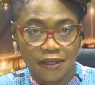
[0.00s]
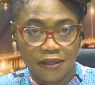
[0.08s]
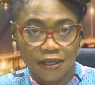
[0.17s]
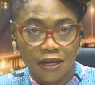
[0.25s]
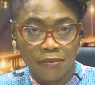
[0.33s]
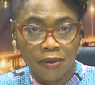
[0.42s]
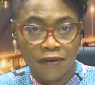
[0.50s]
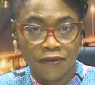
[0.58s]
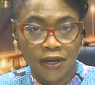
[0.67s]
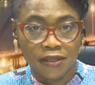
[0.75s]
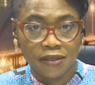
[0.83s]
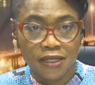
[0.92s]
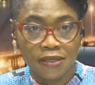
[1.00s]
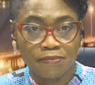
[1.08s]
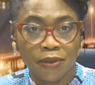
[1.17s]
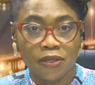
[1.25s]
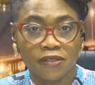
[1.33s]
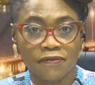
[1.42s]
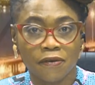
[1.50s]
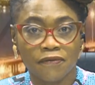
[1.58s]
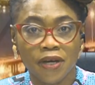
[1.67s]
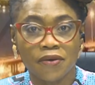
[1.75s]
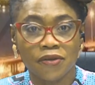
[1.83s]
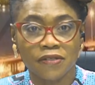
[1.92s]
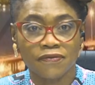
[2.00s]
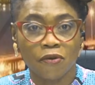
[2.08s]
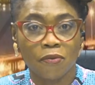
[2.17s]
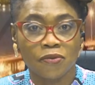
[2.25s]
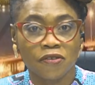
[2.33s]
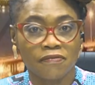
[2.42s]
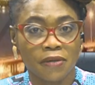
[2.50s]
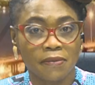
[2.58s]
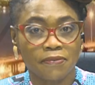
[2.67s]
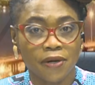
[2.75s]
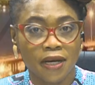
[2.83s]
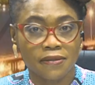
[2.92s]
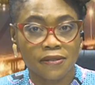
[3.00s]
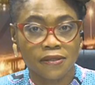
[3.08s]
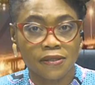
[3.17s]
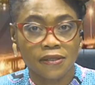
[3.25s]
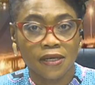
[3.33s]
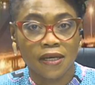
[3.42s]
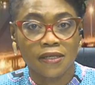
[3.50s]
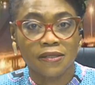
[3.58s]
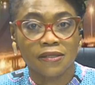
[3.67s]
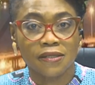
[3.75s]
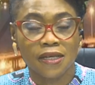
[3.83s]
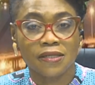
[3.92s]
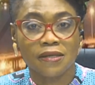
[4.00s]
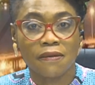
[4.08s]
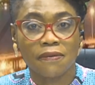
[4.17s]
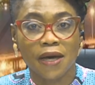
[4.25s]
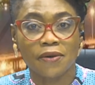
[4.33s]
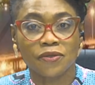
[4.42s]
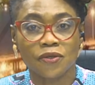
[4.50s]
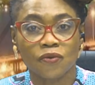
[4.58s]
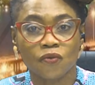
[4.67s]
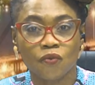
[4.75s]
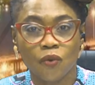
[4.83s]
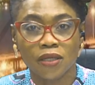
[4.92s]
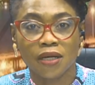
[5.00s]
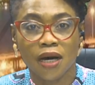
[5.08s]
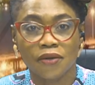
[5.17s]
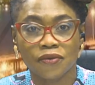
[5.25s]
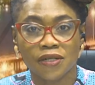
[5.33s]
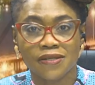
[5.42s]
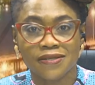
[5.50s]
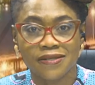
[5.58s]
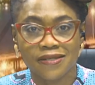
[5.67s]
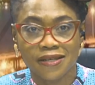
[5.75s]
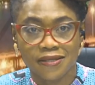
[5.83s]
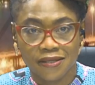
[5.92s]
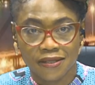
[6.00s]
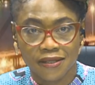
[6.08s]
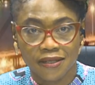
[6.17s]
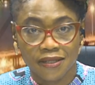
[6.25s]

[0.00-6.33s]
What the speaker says: The number of candidates booked for various forms of malpractice is 6,160,